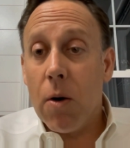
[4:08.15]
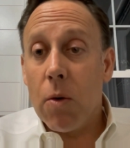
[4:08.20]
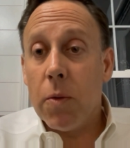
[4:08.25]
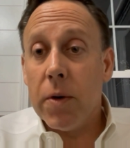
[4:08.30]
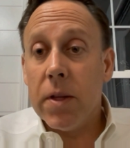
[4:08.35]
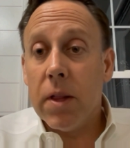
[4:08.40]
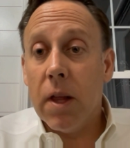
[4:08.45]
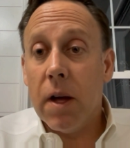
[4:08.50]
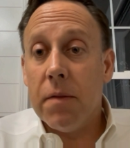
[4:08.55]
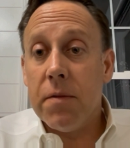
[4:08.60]

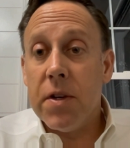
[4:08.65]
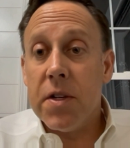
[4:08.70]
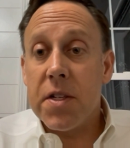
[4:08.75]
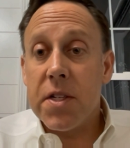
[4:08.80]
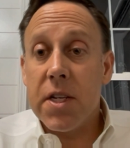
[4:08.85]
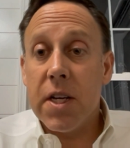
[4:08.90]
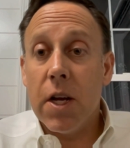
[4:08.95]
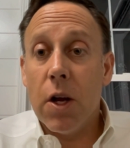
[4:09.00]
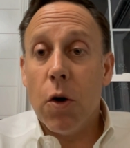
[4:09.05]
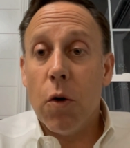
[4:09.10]
We'd love to
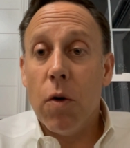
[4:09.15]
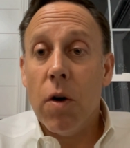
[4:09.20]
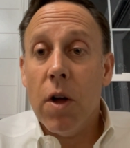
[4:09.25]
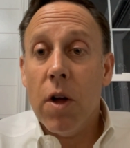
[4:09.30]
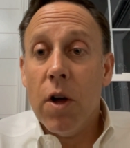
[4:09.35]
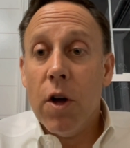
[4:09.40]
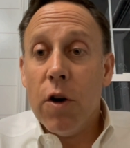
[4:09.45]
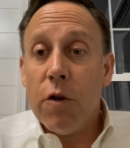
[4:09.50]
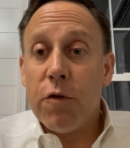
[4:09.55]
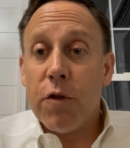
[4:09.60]
see you
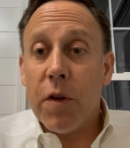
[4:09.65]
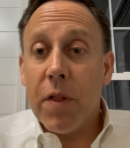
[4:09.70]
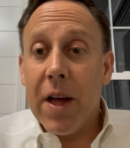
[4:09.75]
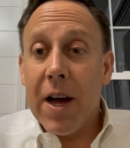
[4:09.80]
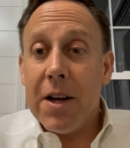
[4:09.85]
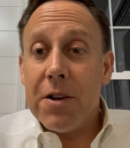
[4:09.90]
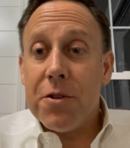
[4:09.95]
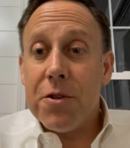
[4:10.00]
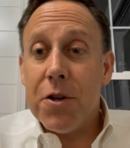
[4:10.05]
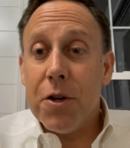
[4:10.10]
for
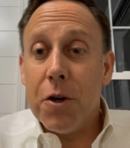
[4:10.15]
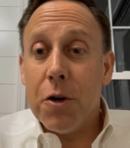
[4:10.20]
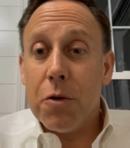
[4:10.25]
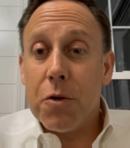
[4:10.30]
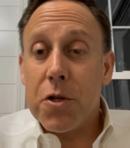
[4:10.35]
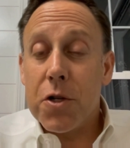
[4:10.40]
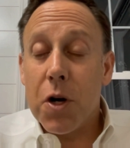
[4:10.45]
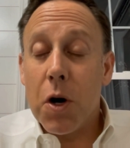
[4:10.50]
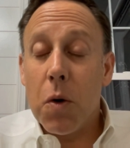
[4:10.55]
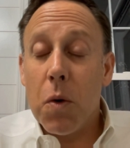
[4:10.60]
that too.
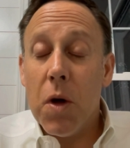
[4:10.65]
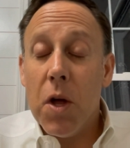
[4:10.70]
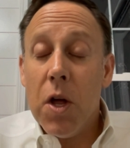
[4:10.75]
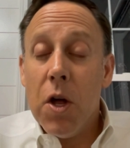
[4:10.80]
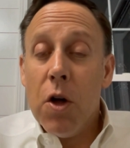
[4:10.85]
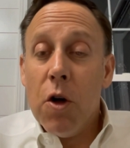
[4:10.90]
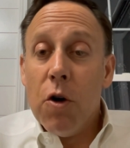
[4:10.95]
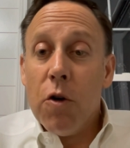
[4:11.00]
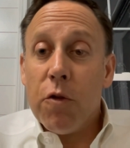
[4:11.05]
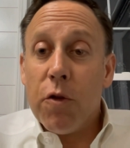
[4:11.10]
So
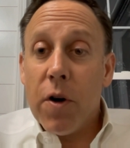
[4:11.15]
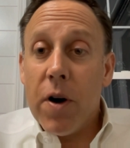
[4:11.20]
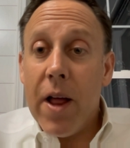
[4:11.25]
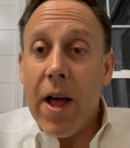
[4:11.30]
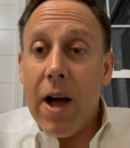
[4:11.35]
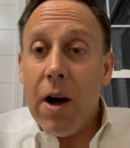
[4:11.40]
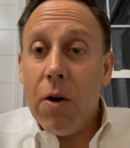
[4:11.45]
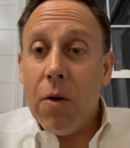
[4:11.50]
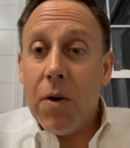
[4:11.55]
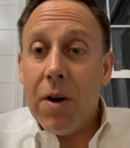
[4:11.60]
for
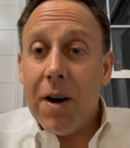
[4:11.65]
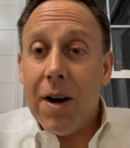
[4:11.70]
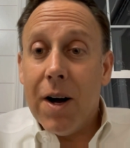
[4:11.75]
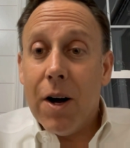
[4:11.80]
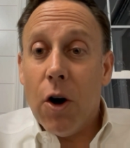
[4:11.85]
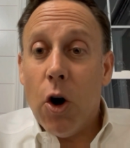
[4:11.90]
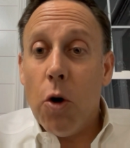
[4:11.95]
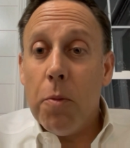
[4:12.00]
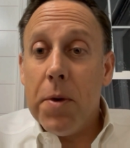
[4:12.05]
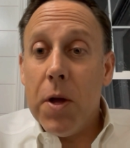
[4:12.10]
now, I
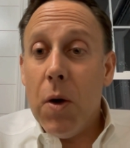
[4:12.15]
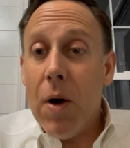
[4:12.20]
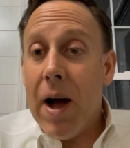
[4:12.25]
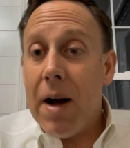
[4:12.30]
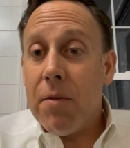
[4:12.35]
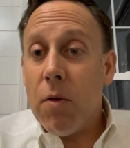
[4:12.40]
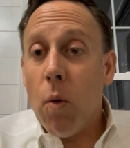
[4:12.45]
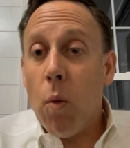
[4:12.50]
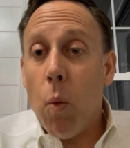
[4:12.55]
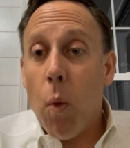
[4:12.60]
uh, hope you
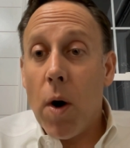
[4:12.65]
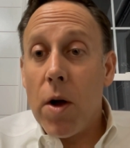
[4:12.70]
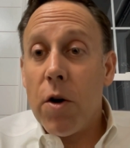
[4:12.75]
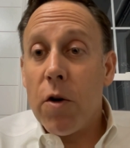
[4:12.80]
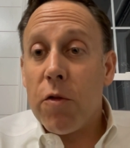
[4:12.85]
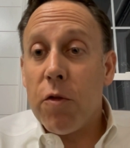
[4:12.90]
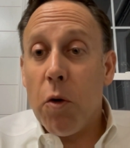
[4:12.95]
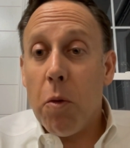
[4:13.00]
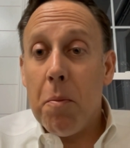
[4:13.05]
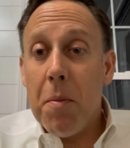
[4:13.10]
have a
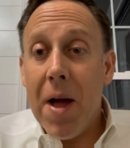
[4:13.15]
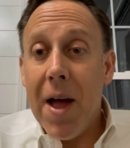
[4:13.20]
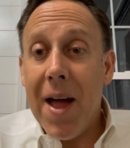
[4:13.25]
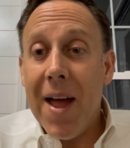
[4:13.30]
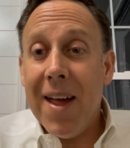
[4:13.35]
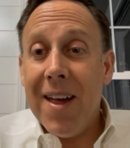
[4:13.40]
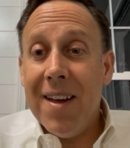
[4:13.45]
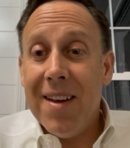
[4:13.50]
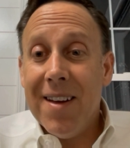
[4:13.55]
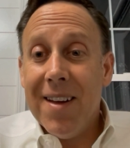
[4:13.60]
wonderful
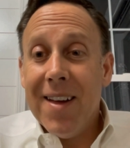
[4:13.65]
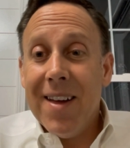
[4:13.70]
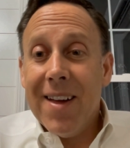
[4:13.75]
May.